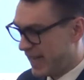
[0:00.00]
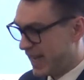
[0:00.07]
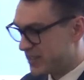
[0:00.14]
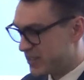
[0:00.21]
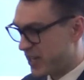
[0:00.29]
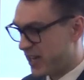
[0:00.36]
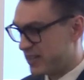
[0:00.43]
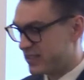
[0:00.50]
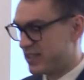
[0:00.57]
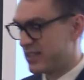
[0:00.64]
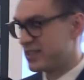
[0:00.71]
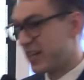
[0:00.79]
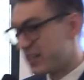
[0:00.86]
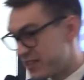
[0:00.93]
Andreas
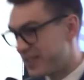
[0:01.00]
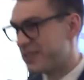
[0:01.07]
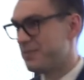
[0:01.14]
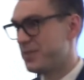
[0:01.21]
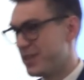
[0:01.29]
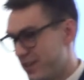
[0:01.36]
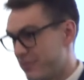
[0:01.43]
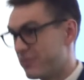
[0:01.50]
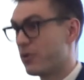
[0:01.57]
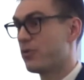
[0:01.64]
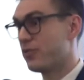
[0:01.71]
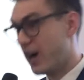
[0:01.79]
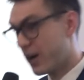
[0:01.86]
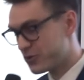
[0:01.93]
Stadler
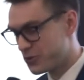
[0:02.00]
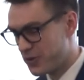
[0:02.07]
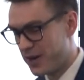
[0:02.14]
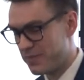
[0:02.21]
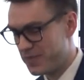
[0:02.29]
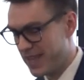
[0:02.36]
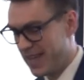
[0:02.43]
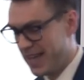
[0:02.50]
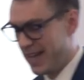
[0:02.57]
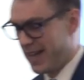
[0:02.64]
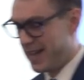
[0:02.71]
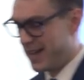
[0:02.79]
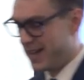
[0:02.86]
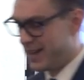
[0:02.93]
of Austria,
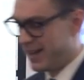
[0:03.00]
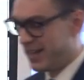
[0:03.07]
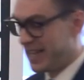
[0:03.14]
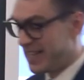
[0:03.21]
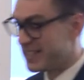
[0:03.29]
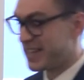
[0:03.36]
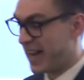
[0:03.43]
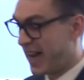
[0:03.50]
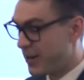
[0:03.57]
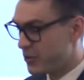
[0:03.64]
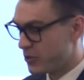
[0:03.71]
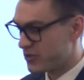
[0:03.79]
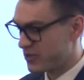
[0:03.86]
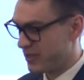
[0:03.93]
inter
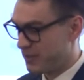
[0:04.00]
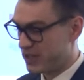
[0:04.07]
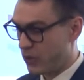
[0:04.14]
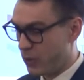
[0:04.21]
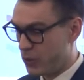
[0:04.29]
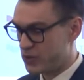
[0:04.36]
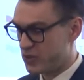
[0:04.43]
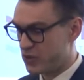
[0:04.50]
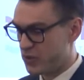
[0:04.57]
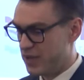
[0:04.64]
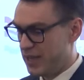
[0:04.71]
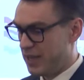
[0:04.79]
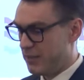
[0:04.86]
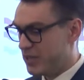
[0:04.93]
alios, but also
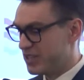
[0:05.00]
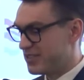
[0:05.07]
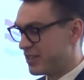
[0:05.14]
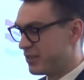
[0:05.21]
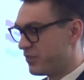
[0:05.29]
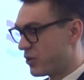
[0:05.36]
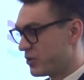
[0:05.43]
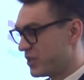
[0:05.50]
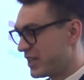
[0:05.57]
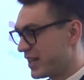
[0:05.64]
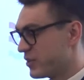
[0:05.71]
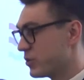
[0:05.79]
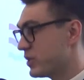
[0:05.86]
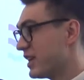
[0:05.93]
Minister Veronica
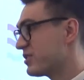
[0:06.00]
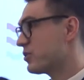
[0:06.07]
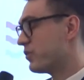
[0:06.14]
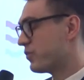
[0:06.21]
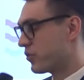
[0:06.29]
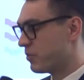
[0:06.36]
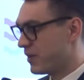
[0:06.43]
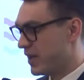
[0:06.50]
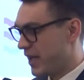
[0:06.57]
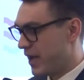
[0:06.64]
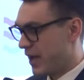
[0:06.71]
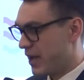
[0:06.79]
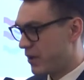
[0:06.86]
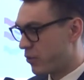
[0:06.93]
Ionescu from
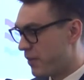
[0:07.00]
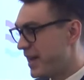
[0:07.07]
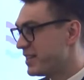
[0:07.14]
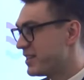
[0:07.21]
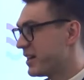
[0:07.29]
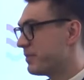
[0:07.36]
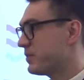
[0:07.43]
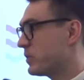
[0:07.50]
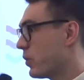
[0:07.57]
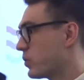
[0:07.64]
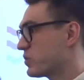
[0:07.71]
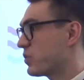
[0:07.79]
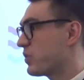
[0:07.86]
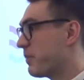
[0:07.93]
Romania,
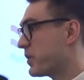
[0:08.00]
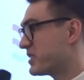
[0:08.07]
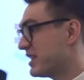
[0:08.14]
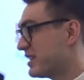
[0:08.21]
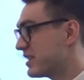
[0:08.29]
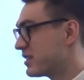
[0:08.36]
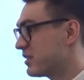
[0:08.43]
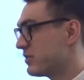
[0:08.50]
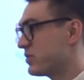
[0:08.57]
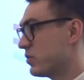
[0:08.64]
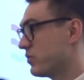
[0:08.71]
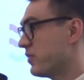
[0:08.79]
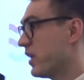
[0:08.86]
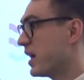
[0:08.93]
also representatives
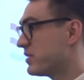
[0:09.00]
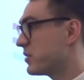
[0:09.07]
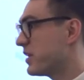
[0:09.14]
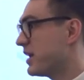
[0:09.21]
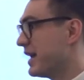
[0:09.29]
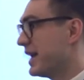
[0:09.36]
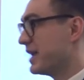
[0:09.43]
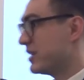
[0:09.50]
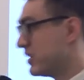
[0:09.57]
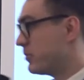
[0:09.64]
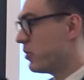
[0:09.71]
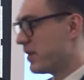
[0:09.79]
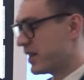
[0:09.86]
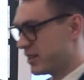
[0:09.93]
of other
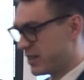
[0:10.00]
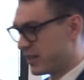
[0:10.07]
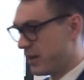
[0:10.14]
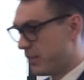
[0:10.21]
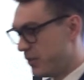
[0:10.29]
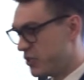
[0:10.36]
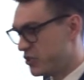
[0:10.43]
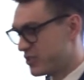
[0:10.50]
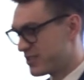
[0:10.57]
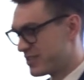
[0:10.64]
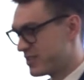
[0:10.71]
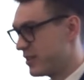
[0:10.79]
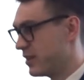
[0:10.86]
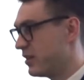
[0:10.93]
diplomatic
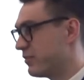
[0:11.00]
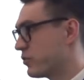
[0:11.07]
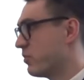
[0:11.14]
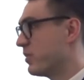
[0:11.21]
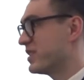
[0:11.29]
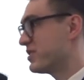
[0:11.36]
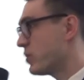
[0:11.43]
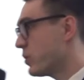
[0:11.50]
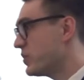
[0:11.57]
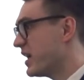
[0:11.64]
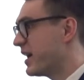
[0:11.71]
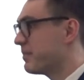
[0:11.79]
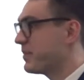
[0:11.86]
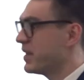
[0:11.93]
missions from
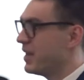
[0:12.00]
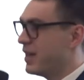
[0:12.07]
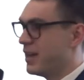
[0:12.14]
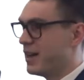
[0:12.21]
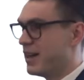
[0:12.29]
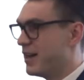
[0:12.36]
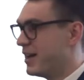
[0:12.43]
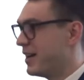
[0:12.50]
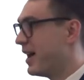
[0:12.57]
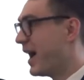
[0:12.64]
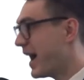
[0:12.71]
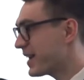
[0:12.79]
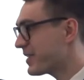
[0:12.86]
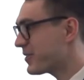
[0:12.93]
Estonia,
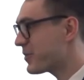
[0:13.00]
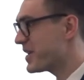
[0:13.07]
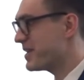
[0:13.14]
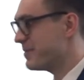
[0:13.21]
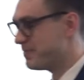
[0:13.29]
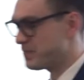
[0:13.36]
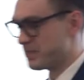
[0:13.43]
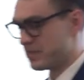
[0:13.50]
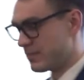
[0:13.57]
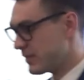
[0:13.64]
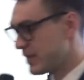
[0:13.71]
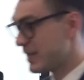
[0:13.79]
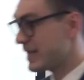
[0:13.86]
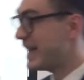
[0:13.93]
Hungary,
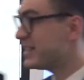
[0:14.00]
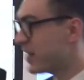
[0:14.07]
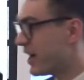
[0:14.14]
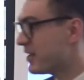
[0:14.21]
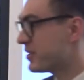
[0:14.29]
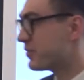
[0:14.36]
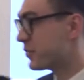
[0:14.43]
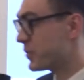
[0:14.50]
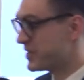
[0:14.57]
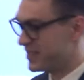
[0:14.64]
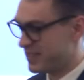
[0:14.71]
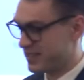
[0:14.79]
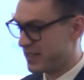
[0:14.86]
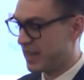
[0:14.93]
and other Three
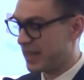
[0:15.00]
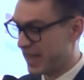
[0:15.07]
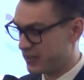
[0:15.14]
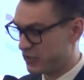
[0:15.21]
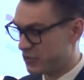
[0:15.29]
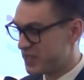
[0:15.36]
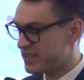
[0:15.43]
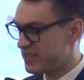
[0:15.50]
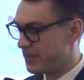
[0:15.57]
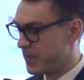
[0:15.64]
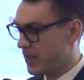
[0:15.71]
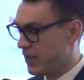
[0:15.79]
Seas countries.